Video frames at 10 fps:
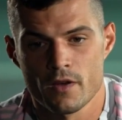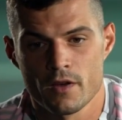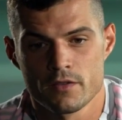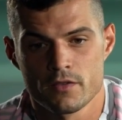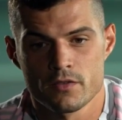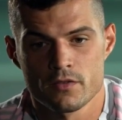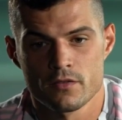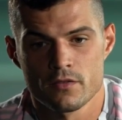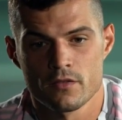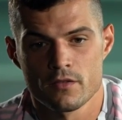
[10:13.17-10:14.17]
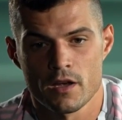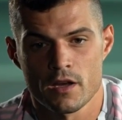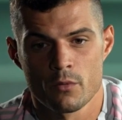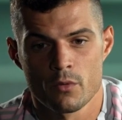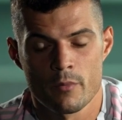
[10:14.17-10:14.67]
And I
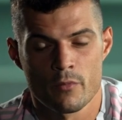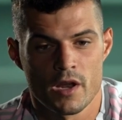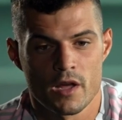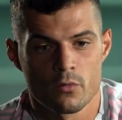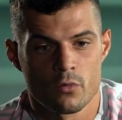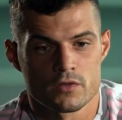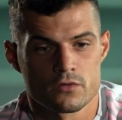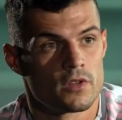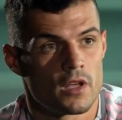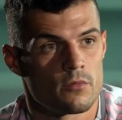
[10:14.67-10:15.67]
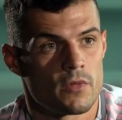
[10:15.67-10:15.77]
can remember like was today.